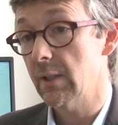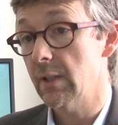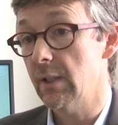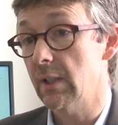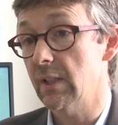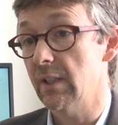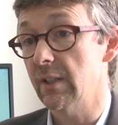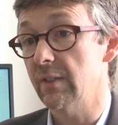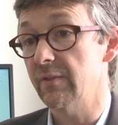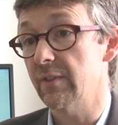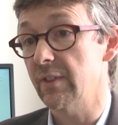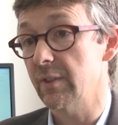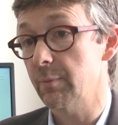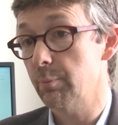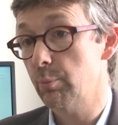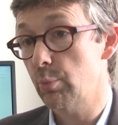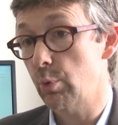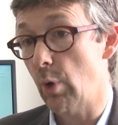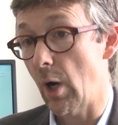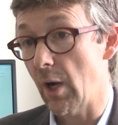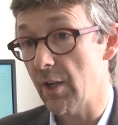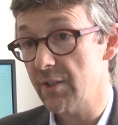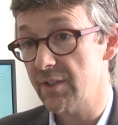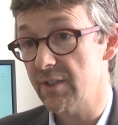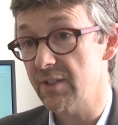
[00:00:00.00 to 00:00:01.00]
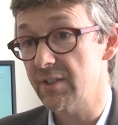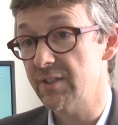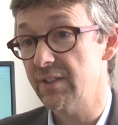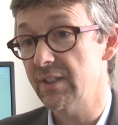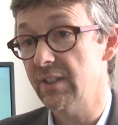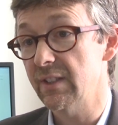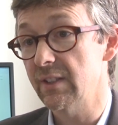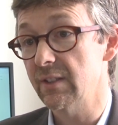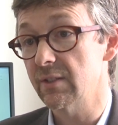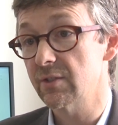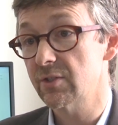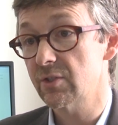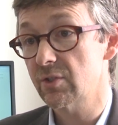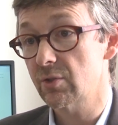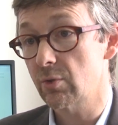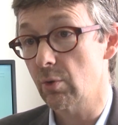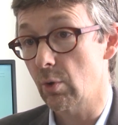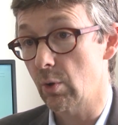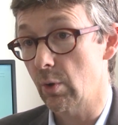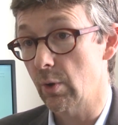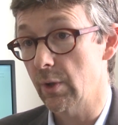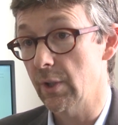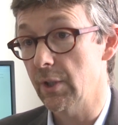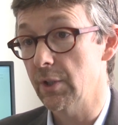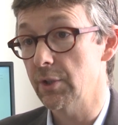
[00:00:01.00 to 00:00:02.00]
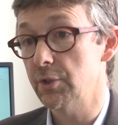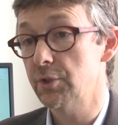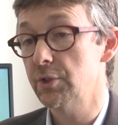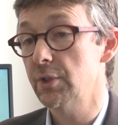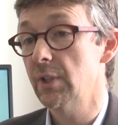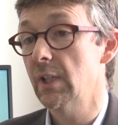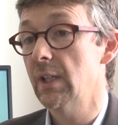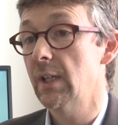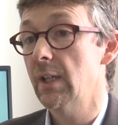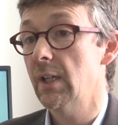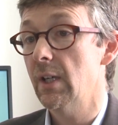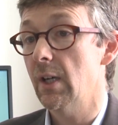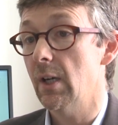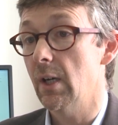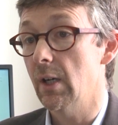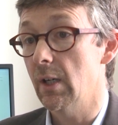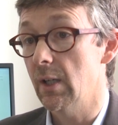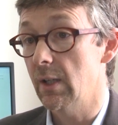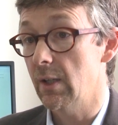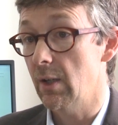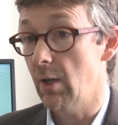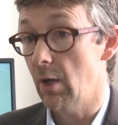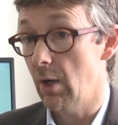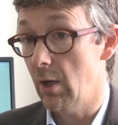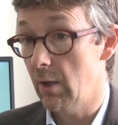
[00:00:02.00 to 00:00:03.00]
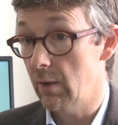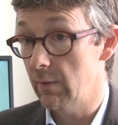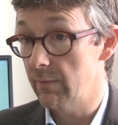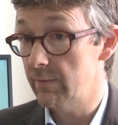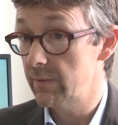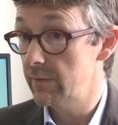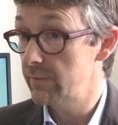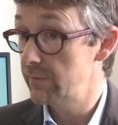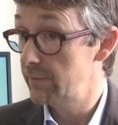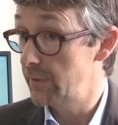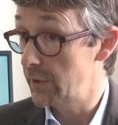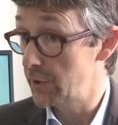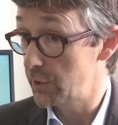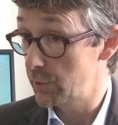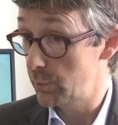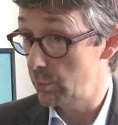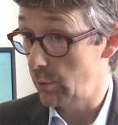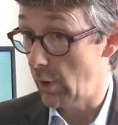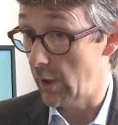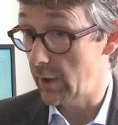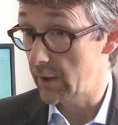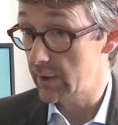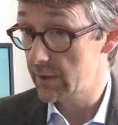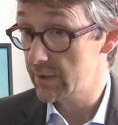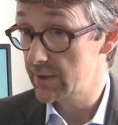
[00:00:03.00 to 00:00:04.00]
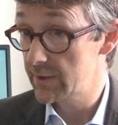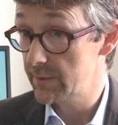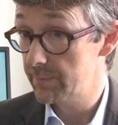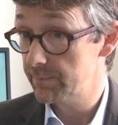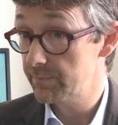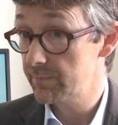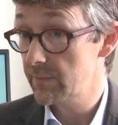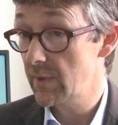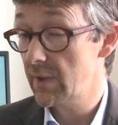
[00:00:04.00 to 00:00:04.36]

the processing, storage of fish products.